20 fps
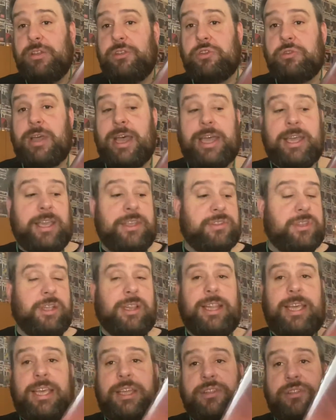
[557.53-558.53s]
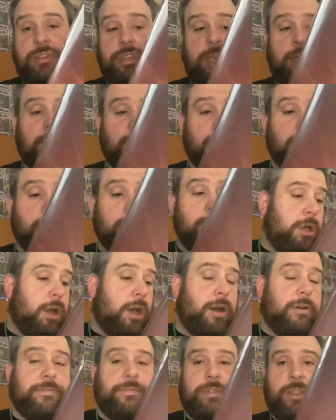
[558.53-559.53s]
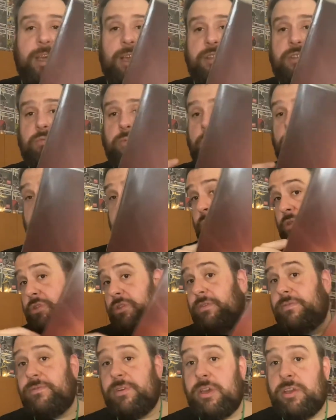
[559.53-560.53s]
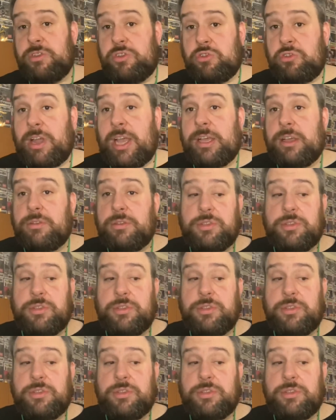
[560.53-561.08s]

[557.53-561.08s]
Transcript: track is the lead single off this, which was the first track on